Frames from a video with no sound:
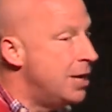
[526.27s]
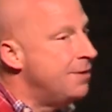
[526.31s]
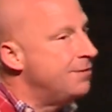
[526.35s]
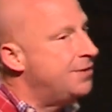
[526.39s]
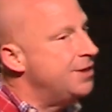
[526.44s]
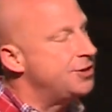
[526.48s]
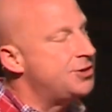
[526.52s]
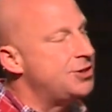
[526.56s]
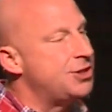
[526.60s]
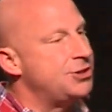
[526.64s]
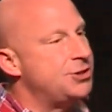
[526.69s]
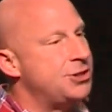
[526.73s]

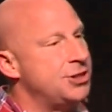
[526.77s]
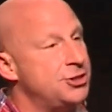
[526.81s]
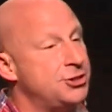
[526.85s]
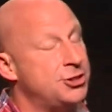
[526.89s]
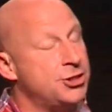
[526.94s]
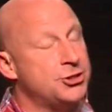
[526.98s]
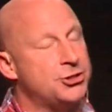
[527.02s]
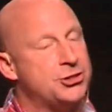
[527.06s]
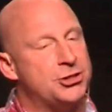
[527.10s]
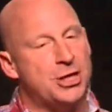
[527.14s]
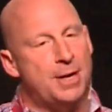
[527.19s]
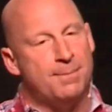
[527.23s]
This isn't
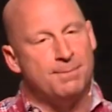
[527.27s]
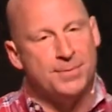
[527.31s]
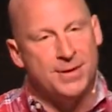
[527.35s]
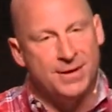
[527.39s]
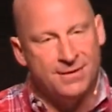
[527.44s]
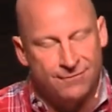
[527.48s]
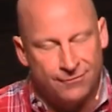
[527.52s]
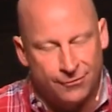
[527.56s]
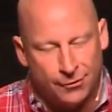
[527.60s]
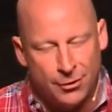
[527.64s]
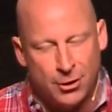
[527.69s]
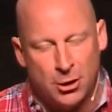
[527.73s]
just
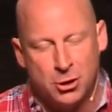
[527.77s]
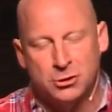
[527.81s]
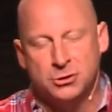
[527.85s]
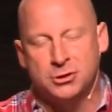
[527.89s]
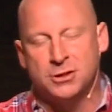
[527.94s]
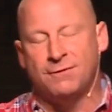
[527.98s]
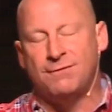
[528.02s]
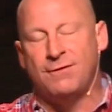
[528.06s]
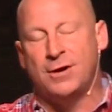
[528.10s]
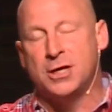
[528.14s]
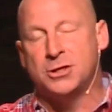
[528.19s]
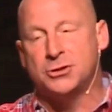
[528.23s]
something for those
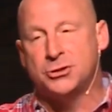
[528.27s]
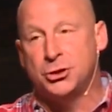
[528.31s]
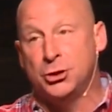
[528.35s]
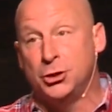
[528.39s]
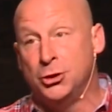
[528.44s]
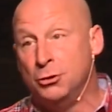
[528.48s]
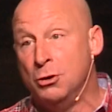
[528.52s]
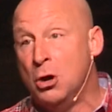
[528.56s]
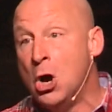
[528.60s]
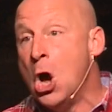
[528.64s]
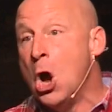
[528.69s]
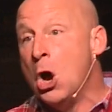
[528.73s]
of us
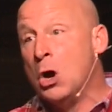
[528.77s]
who